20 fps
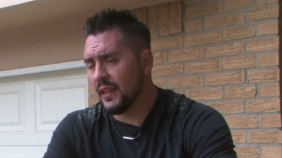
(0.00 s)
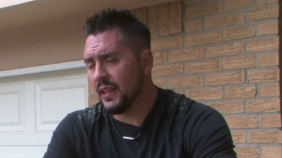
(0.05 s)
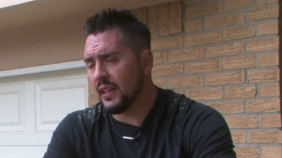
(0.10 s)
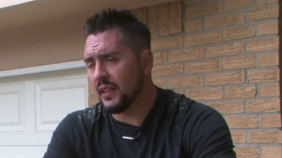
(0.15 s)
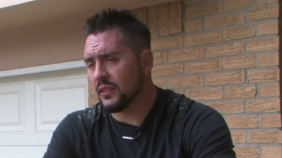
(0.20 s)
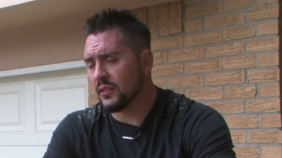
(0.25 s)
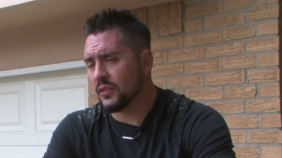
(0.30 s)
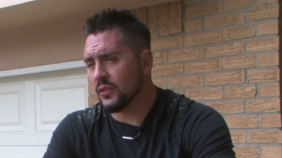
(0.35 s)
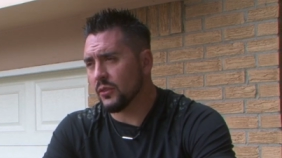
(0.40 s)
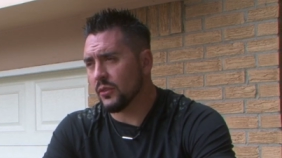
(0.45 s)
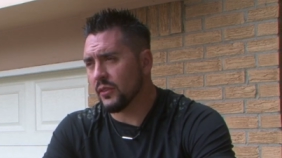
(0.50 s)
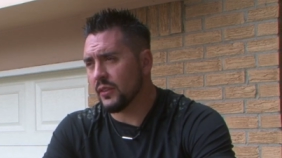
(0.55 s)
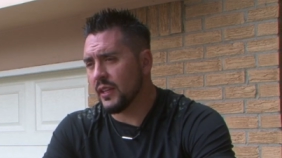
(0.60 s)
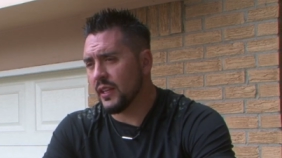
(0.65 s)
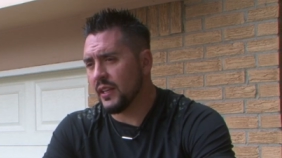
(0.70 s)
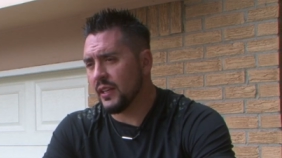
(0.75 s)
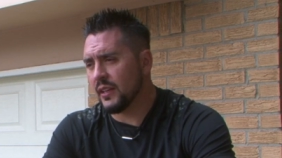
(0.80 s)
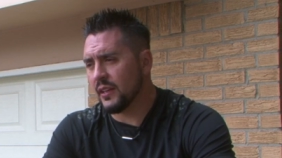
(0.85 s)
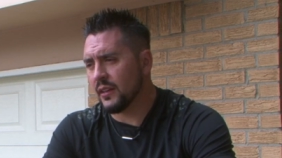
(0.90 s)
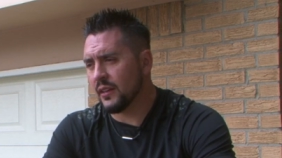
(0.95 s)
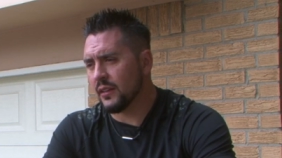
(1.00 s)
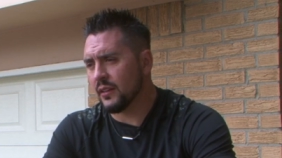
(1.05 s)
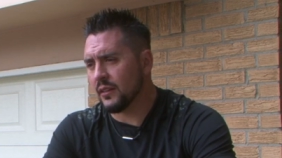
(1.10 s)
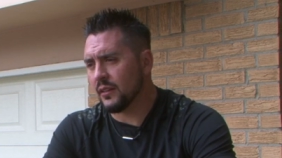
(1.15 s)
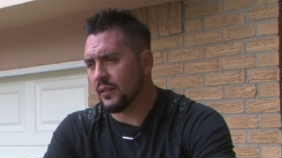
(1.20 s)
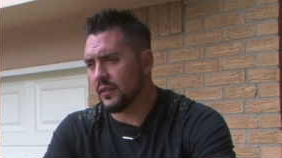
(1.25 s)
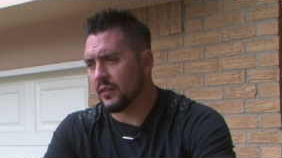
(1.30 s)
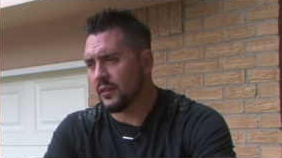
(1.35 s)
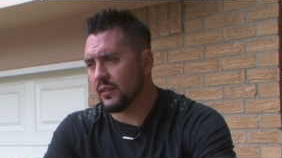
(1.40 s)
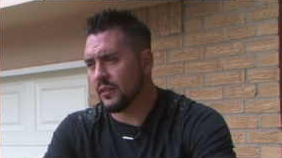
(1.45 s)
And so
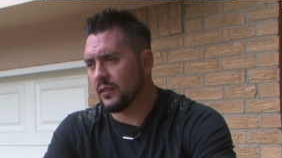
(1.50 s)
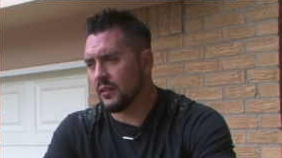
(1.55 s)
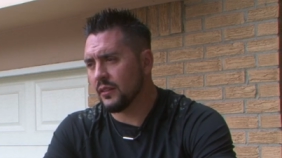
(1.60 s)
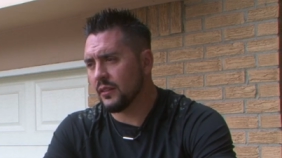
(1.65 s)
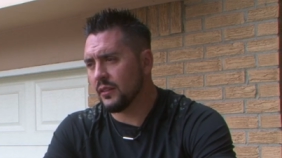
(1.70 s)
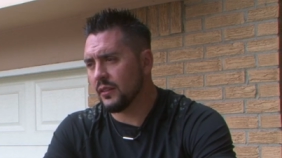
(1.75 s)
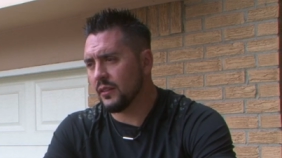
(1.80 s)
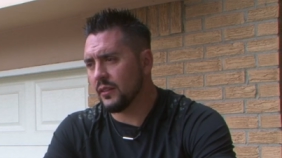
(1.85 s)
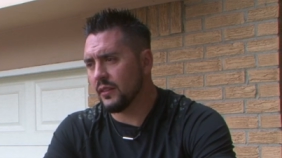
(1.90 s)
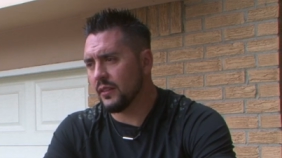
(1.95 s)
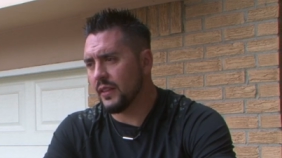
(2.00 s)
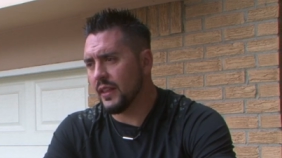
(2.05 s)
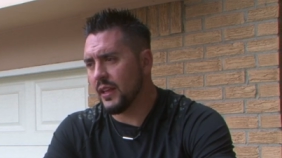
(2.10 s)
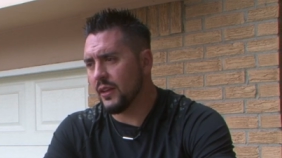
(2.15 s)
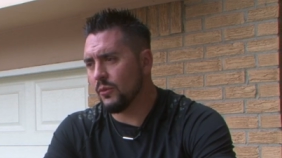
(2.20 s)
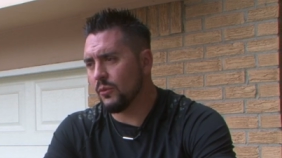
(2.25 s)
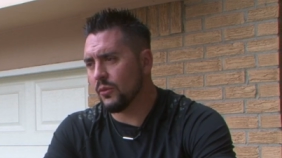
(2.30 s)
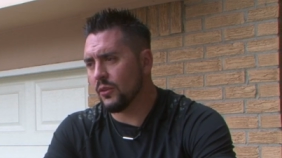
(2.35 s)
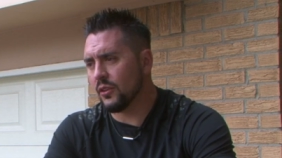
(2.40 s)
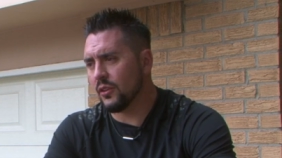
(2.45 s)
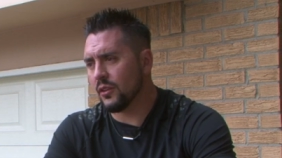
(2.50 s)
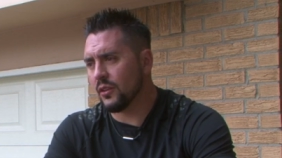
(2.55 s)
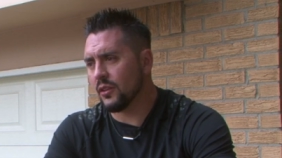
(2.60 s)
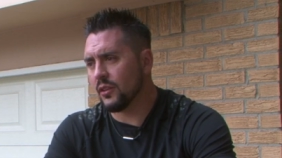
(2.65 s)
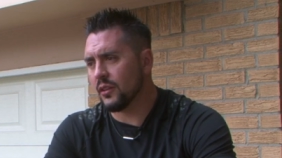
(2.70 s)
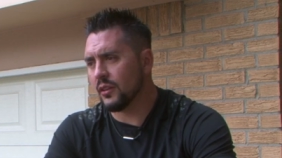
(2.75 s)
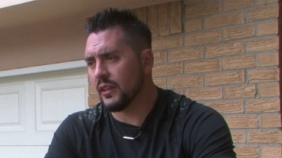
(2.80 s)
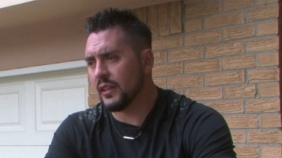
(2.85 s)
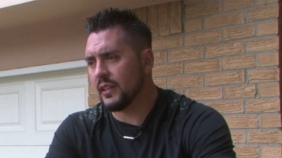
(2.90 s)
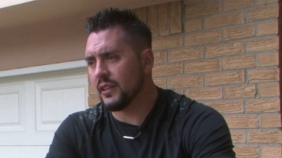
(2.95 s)
they were